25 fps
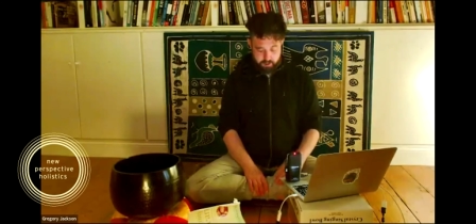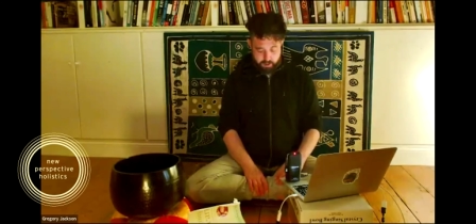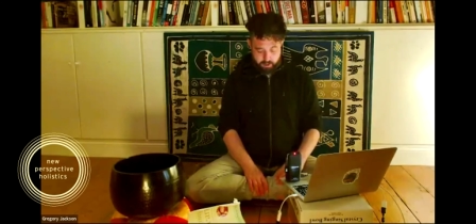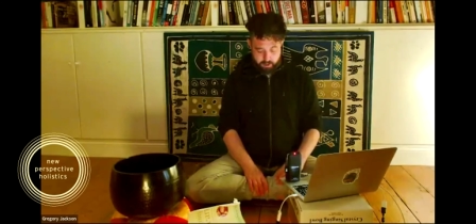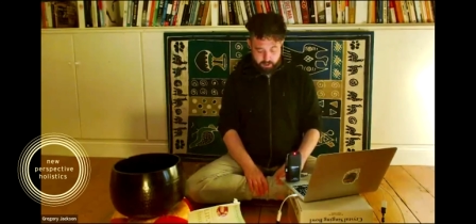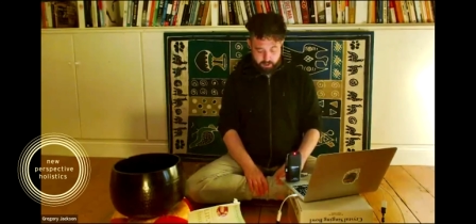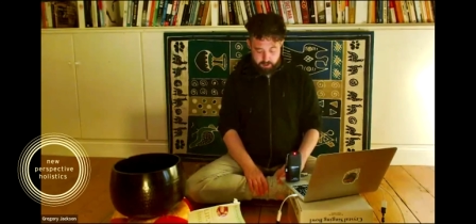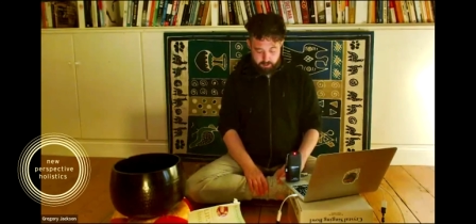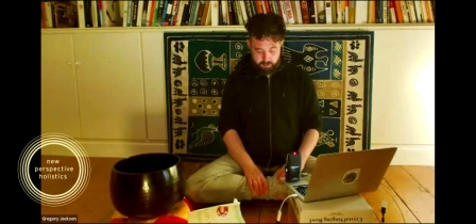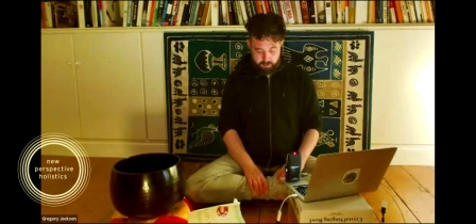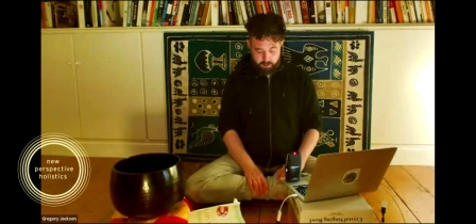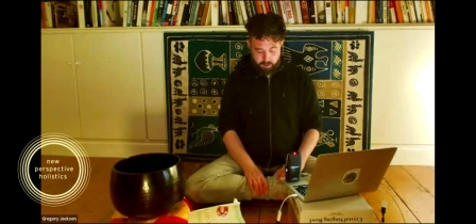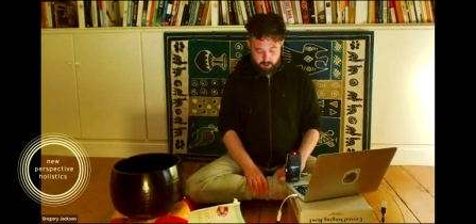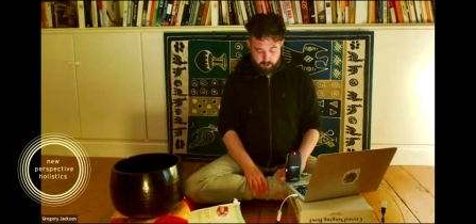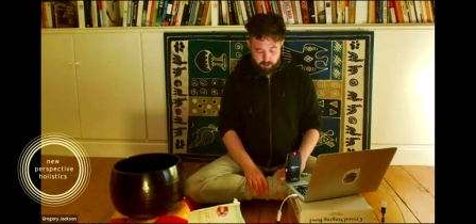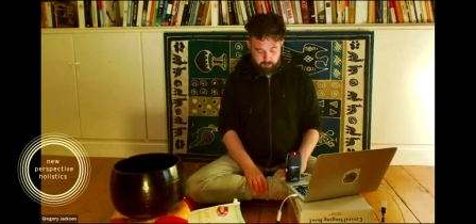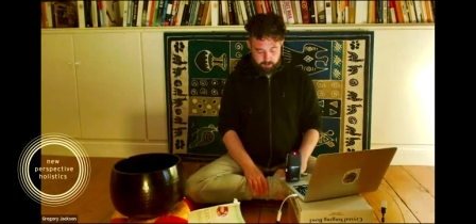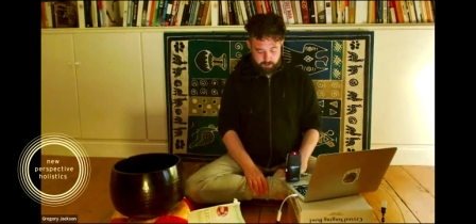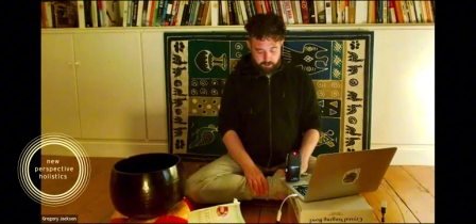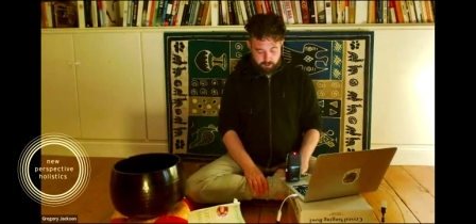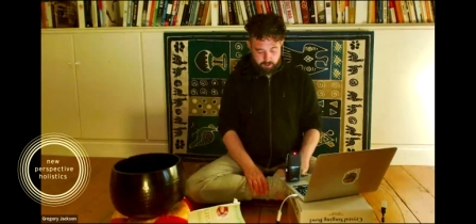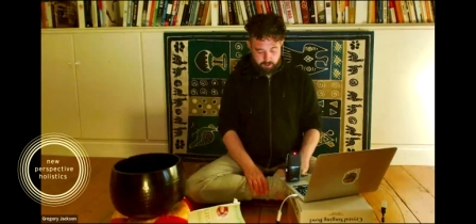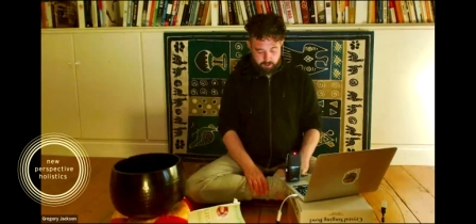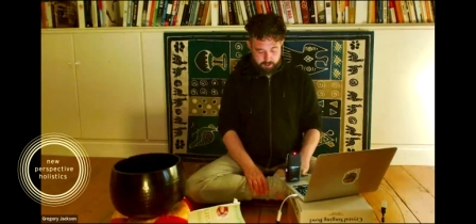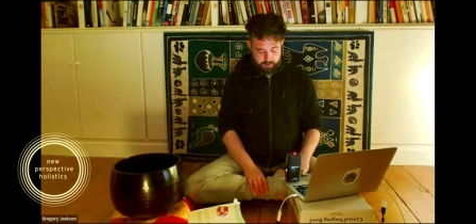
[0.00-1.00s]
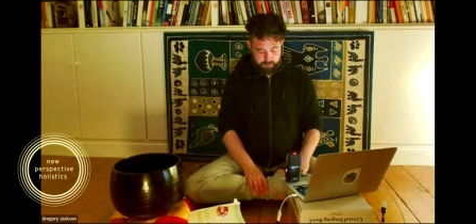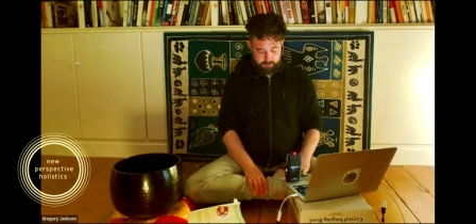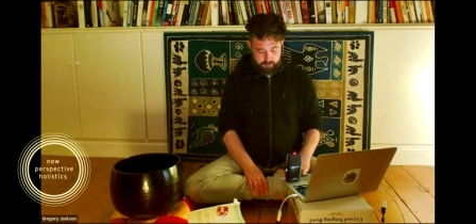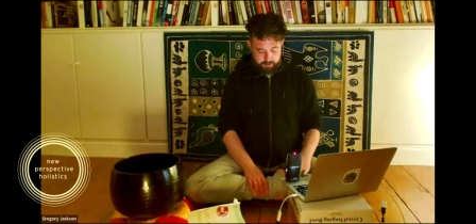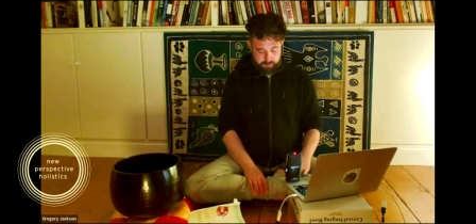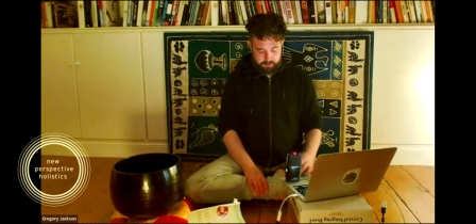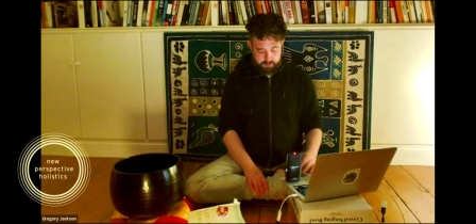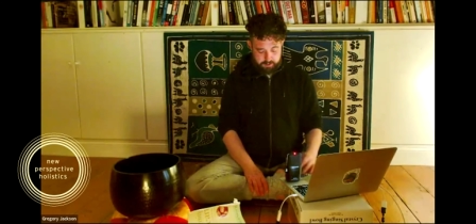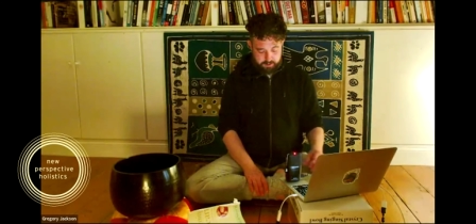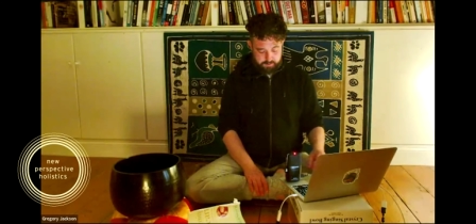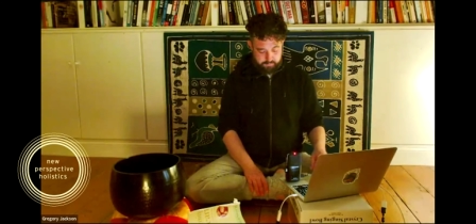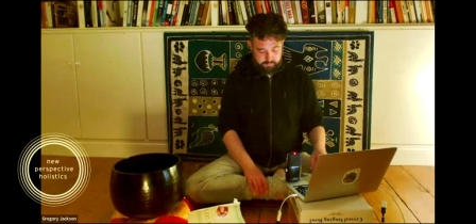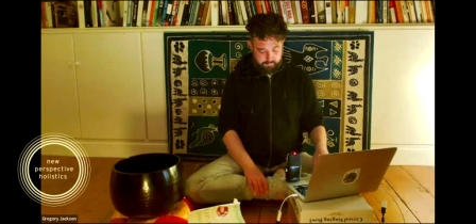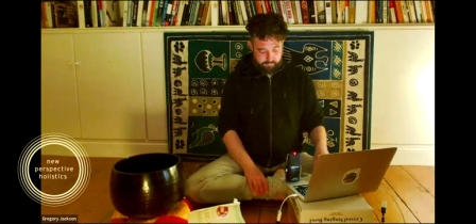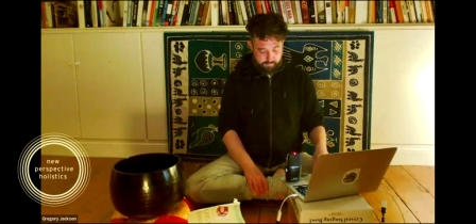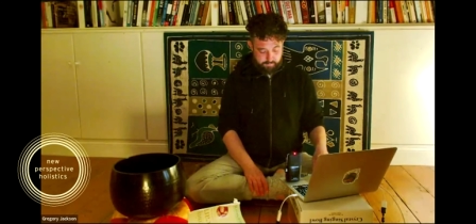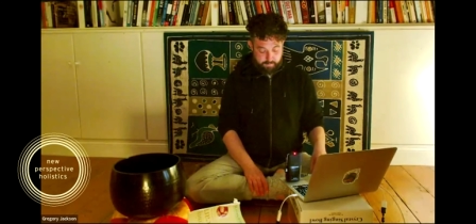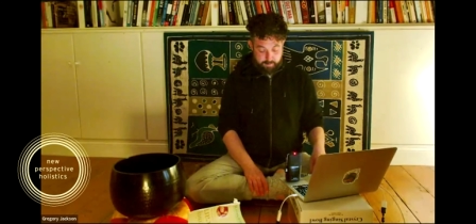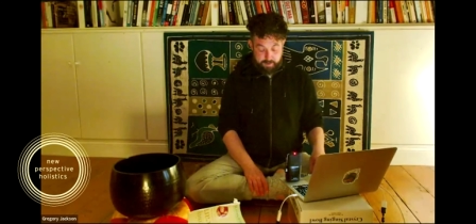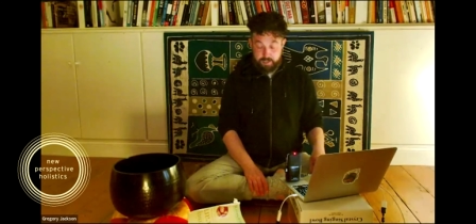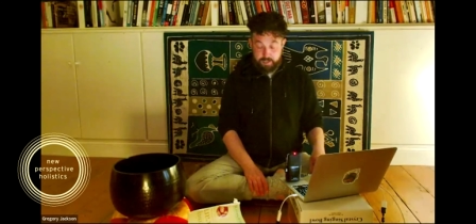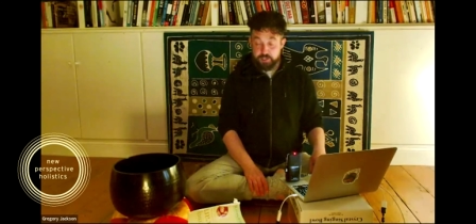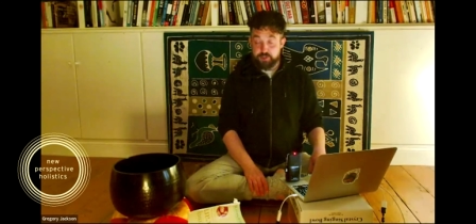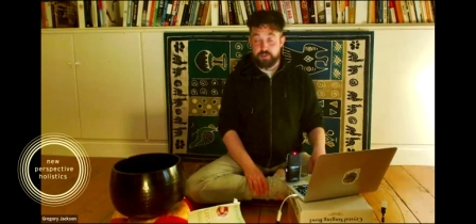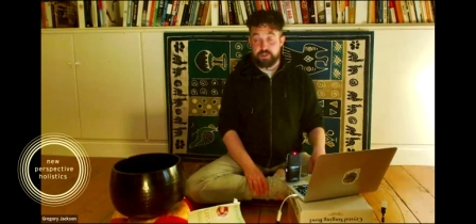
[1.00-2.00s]
online. It's
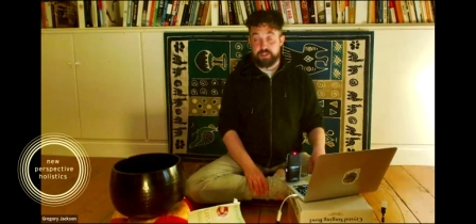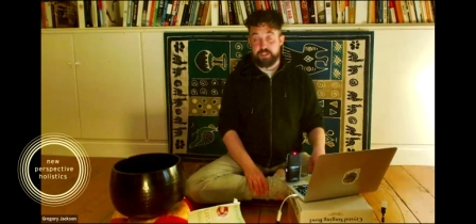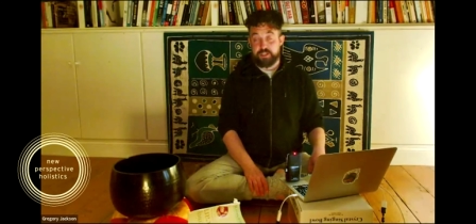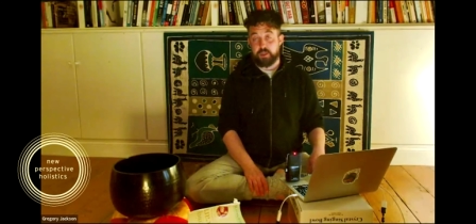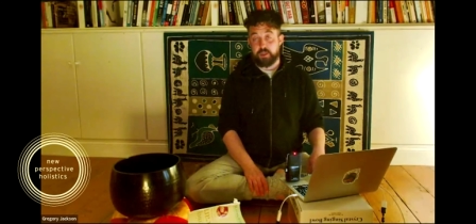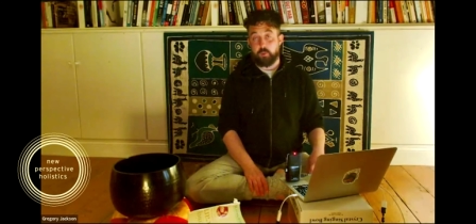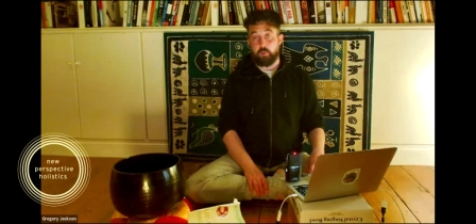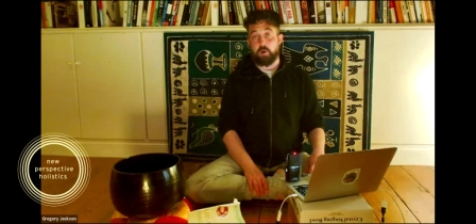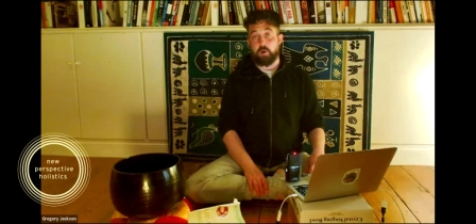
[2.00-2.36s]
very interesting